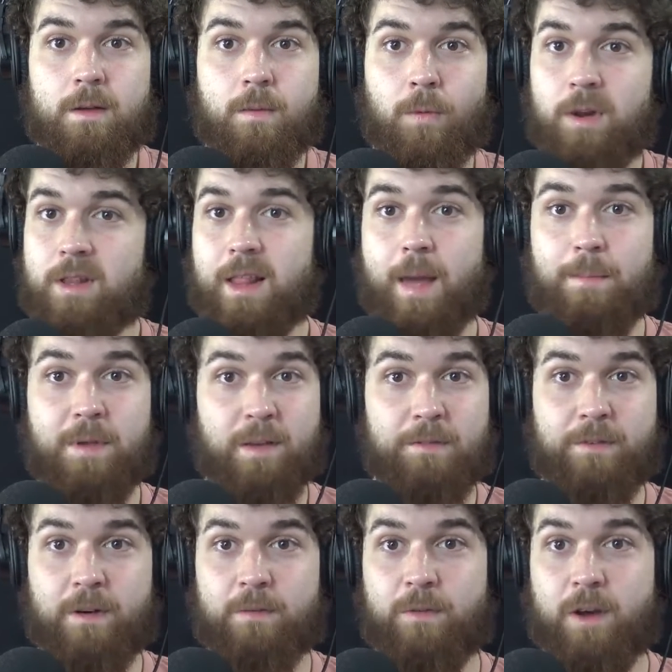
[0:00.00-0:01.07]
Wouldn't that be a
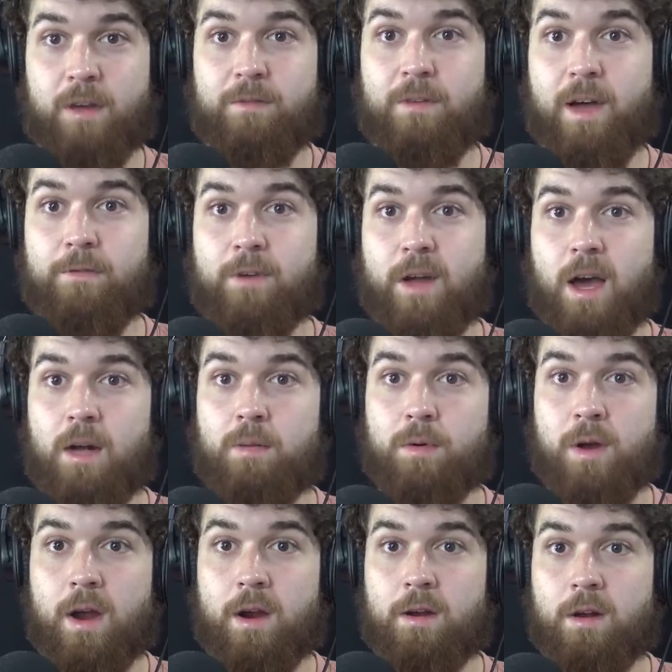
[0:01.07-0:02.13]
fun fucking fight for Conor
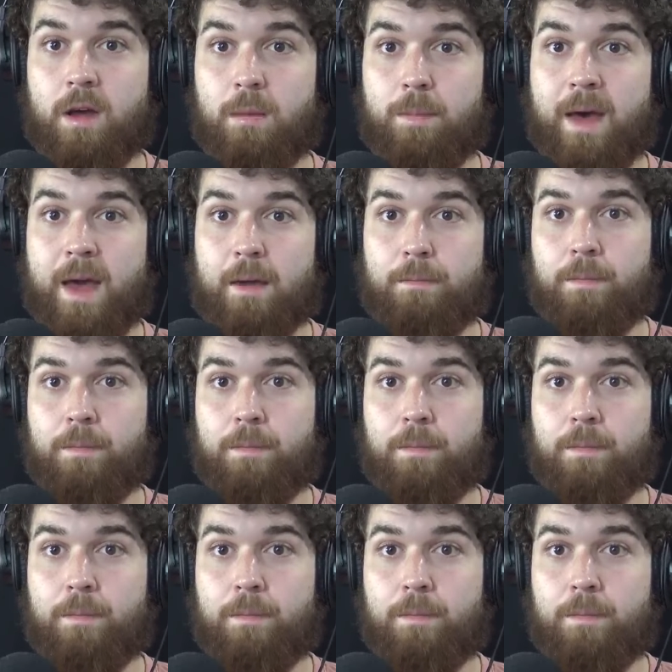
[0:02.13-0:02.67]
McGregor to come back?